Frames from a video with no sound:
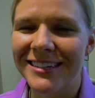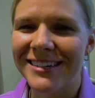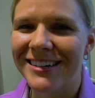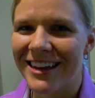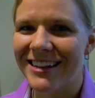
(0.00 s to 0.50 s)

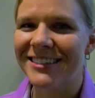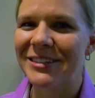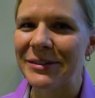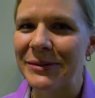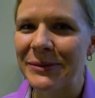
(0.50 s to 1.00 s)
to get
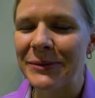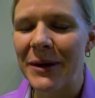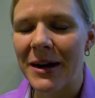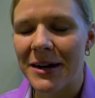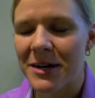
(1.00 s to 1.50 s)

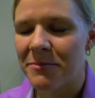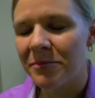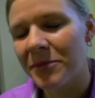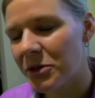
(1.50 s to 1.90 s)
into um,